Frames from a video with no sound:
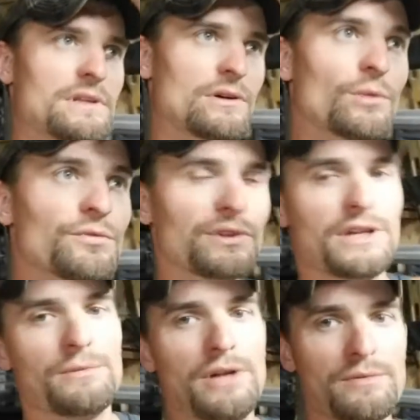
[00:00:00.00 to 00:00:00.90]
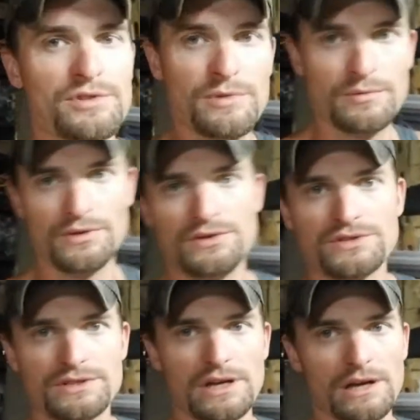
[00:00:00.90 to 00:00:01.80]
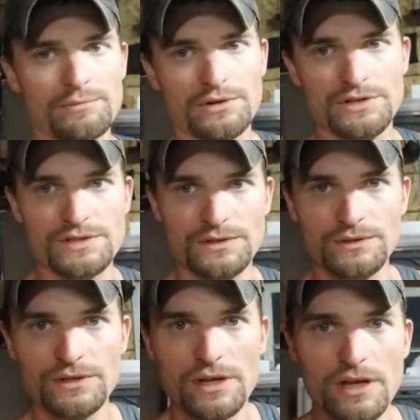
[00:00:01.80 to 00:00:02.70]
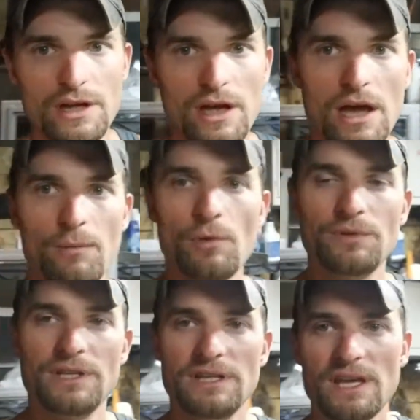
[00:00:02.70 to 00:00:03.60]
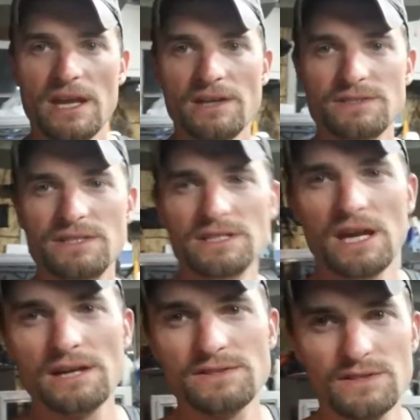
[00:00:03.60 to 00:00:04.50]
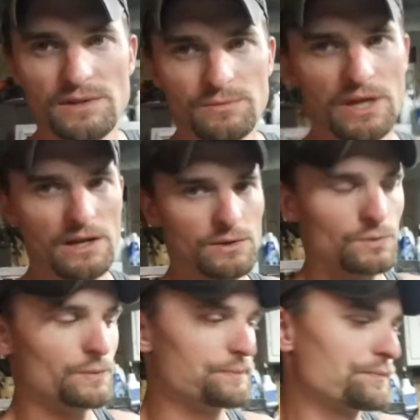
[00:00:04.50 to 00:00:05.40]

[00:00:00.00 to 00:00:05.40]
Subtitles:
Hopefully coming up, should be produced pretty soon. I'm hoping to get that out to you guys, so that'd be kind of cool.